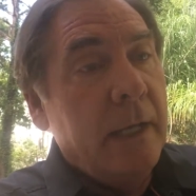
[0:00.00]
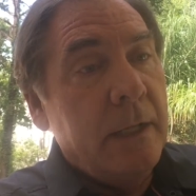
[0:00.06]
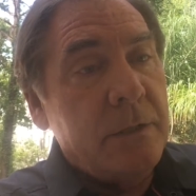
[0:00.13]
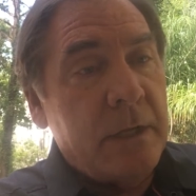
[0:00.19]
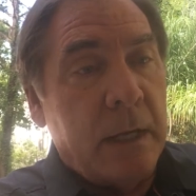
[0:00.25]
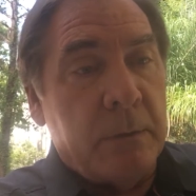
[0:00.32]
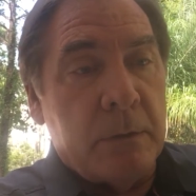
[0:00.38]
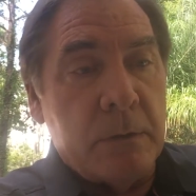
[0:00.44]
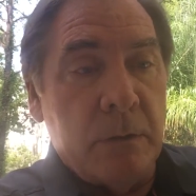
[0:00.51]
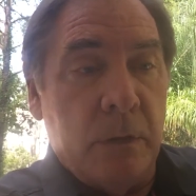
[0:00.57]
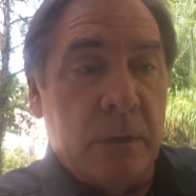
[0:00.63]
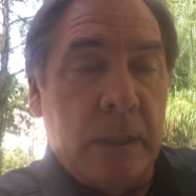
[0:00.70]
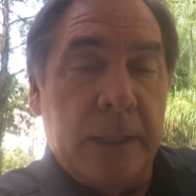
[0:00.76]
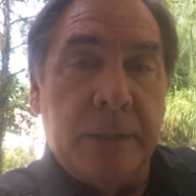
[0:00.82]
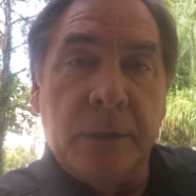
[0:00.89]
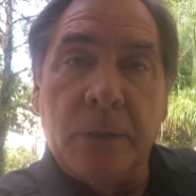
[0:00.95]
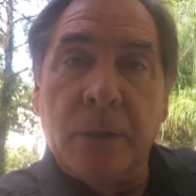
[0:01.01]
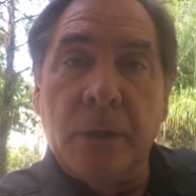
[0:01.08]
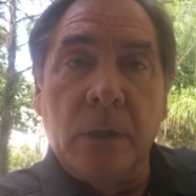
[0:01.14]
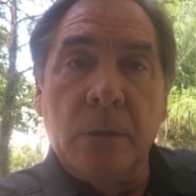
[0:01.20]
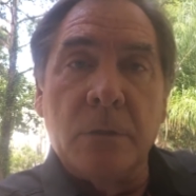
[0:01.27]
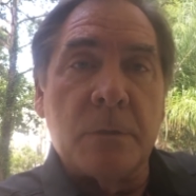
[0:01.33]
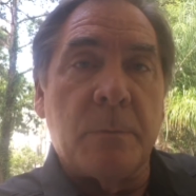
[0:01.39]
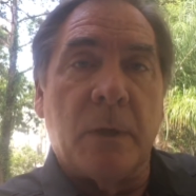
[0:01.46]
The Jaguars look like they're going
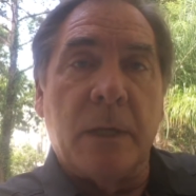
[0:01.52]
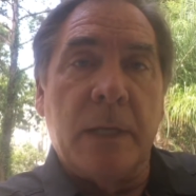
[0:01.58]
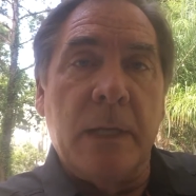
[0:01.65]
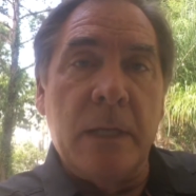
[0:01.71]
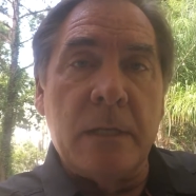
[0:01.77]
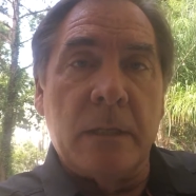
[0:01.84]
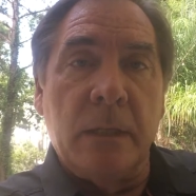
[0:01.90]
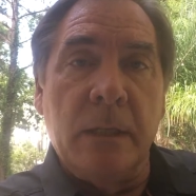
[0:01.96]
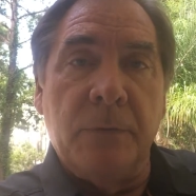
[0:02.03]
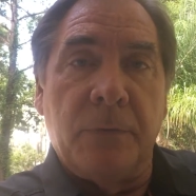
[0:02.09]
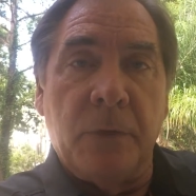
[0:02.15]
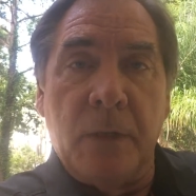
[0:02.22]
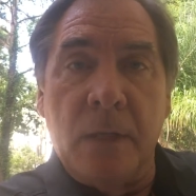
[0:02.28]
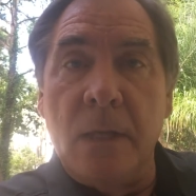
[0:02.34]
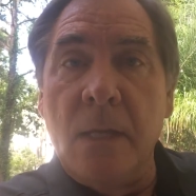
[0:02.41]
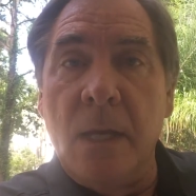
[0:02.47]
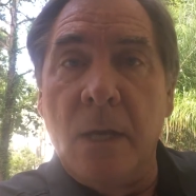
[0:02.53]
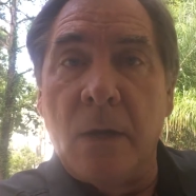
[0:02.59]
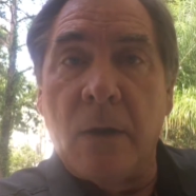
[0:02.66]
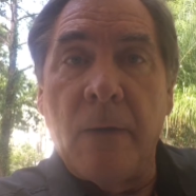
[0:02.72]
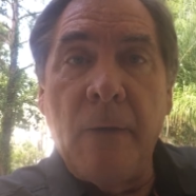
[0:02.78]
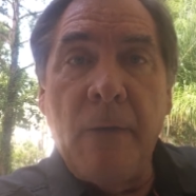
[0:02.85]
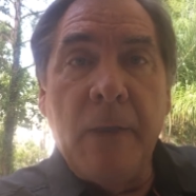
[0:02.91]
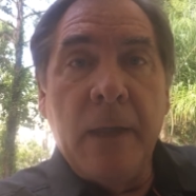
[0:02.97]
to lose Marquise Lee for the
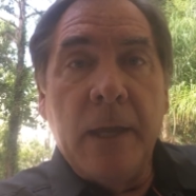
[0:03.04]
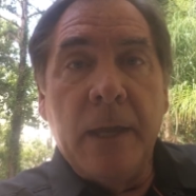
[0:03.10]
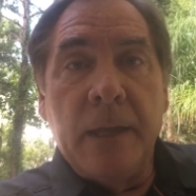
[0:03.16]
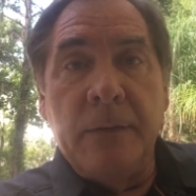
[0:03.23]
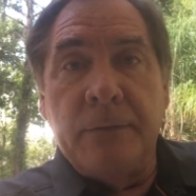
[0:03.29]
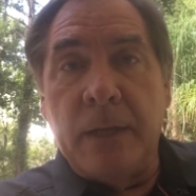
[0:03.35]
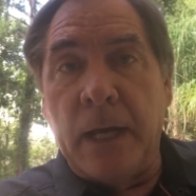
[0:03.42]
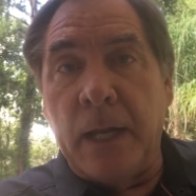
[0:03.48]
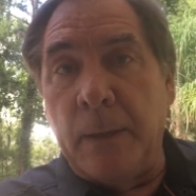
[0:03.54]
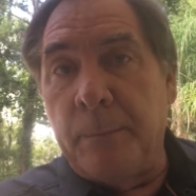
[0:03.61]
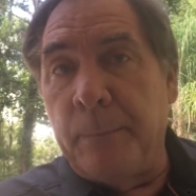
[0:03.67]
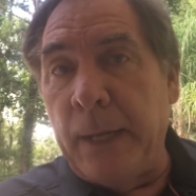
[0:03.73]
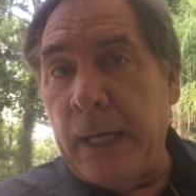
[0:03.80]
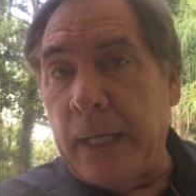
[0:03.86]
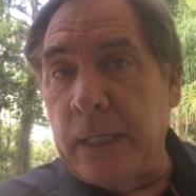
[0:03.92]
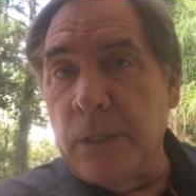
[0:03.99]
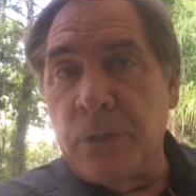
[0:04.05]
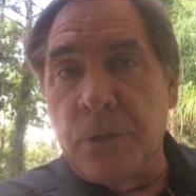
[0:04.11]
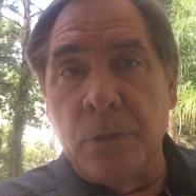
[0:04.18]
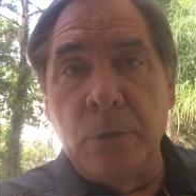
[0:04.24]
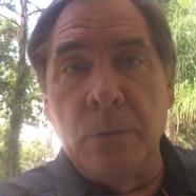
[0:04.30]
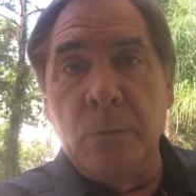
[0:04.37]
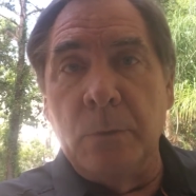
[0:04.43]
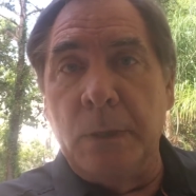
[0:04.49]
year. They've got a pec
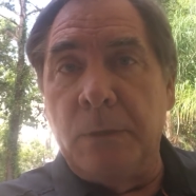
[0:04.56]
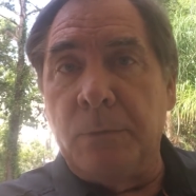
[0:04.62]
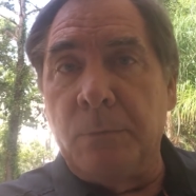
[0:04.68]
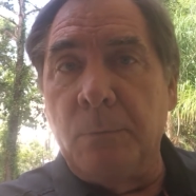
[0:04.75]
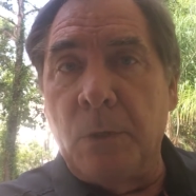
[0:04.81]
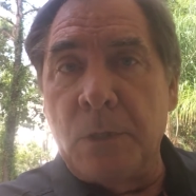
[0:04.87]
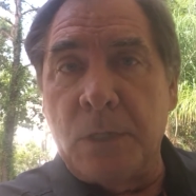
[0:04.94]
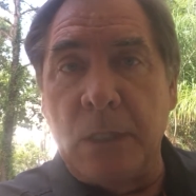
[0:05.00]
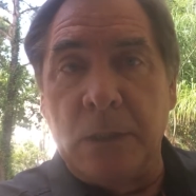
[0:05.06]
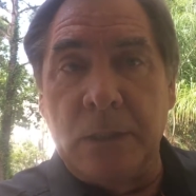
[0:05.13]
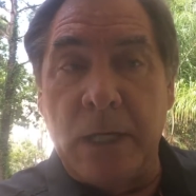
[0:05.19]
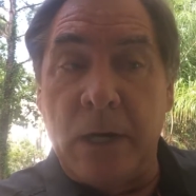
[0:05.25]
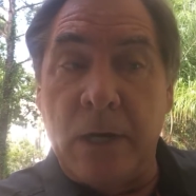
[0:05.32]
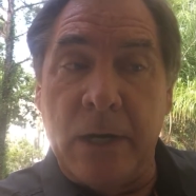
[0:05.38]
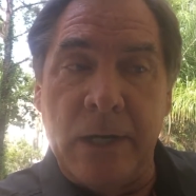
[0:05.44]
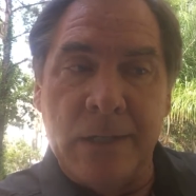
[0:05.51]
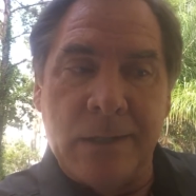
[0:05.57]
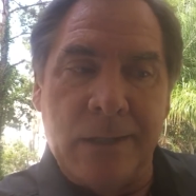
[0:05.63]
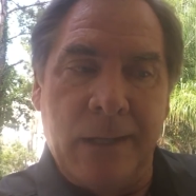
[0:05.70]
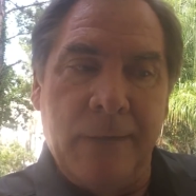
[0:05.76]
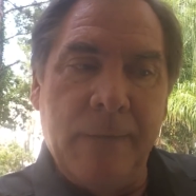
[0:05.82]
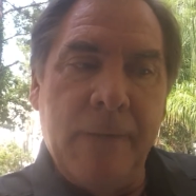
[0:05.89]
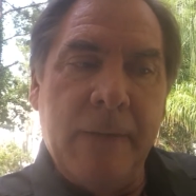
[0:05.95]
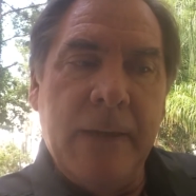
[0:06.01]
issue with Marcell Dareus
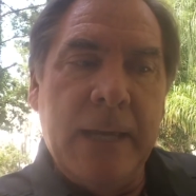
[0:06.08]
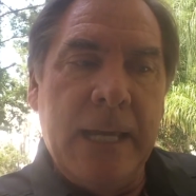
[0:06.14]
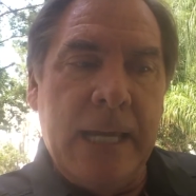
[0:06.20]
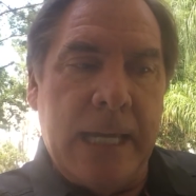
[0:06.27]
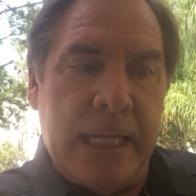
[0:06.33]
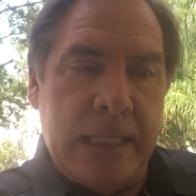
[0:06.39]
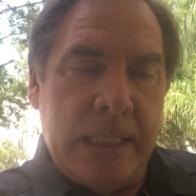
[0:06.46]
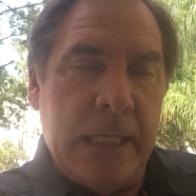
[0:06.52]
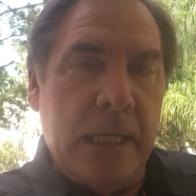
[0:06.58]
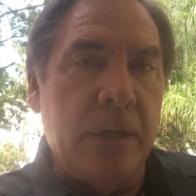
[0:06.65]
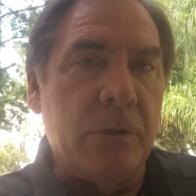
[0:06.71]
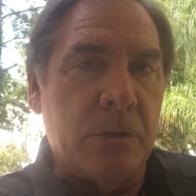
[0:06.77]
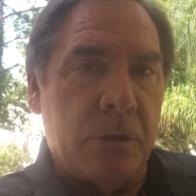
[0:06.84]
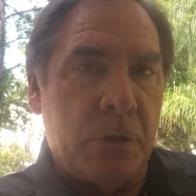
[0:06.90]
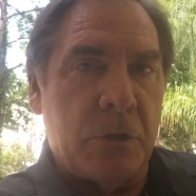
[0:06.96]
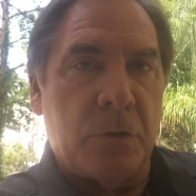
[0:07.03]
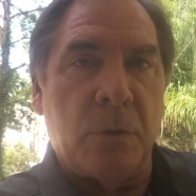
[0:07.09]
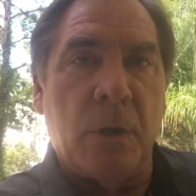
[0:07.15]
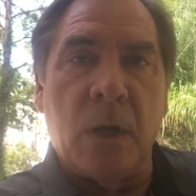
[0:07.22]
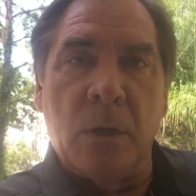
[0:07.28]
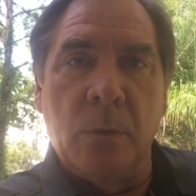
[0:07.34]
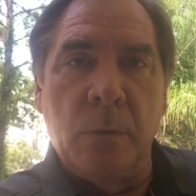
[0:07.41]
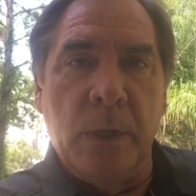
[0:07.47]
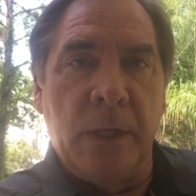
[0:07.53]
that he continues to
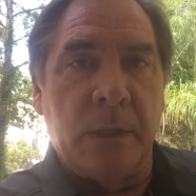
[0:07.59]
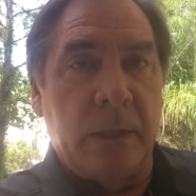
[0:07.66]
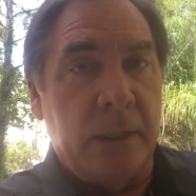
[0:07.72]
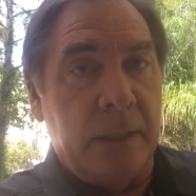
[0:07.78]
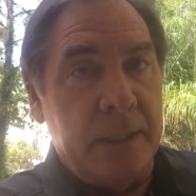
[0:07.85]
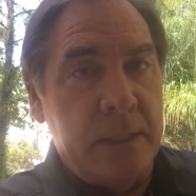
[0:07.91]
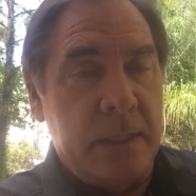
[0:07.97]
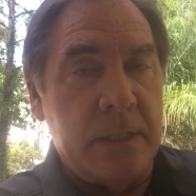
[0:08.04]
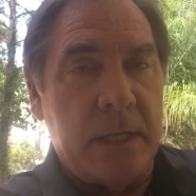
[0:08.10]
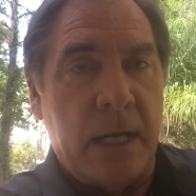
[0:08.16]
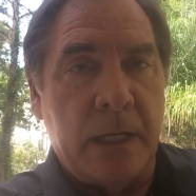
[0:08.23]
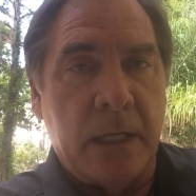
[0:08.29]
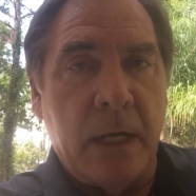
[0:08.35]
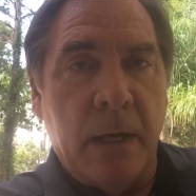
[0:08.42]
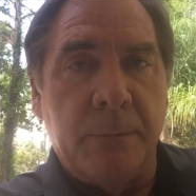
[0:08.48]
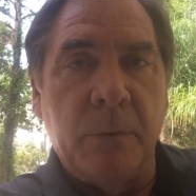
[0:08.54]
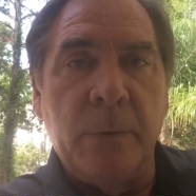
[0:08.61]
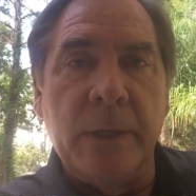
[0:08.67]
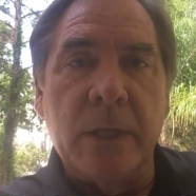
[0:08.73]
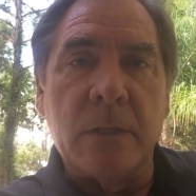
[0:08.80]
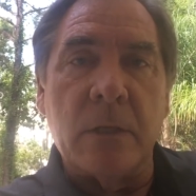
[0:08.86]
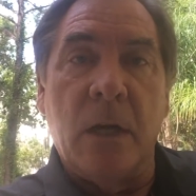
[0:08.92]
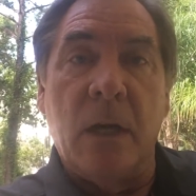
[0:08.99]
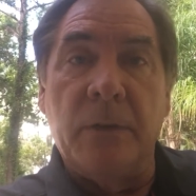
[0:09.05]
struggle with. At least he's got a couple
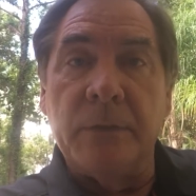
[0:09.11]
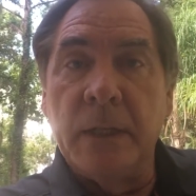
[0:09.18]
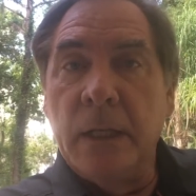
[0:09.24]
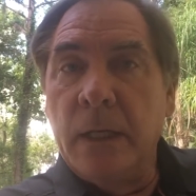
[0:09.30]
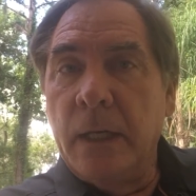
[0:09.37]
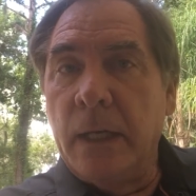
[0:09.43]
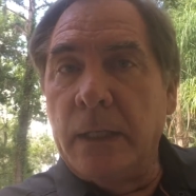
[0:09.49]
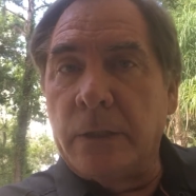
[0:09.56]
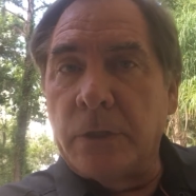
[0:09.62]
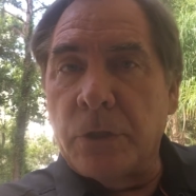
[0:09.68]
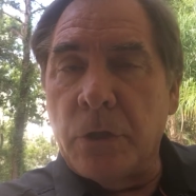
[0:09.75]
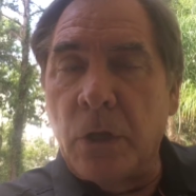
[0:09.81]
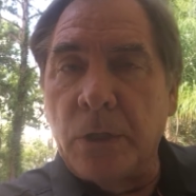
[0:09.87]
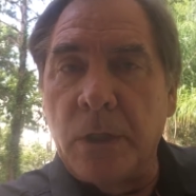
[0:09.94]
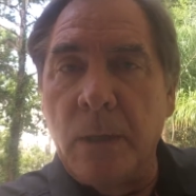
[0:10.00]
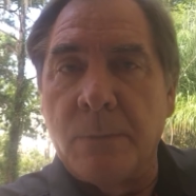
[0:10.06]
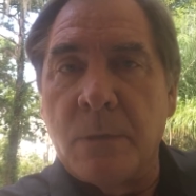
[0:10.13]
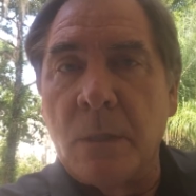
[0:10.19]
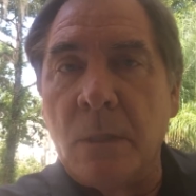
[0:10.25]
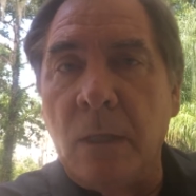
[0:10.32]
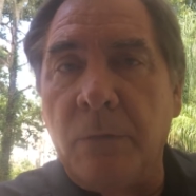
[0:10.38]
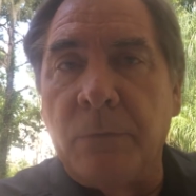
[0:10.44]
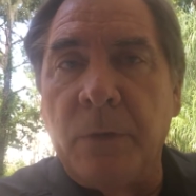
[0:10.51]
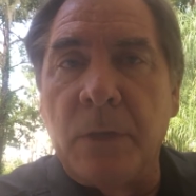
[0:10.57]
weeks off. And Deshaun
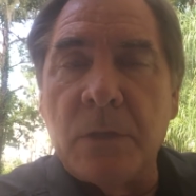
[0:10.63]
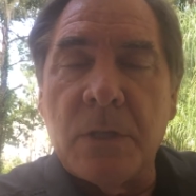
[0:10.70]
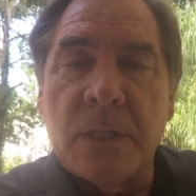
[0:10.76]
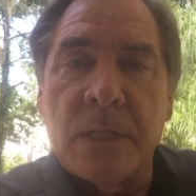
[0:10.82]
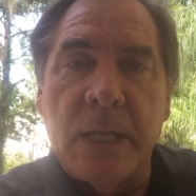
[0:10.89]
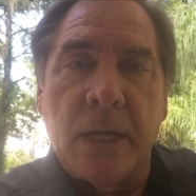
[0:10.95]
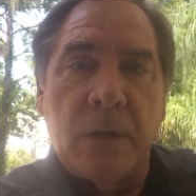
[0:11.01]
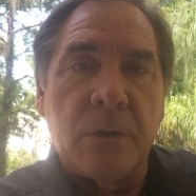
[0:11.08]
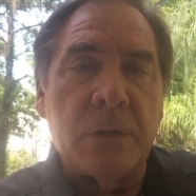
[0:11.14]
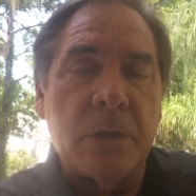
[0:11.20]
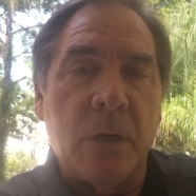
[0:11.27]
Gibson left with a stinger.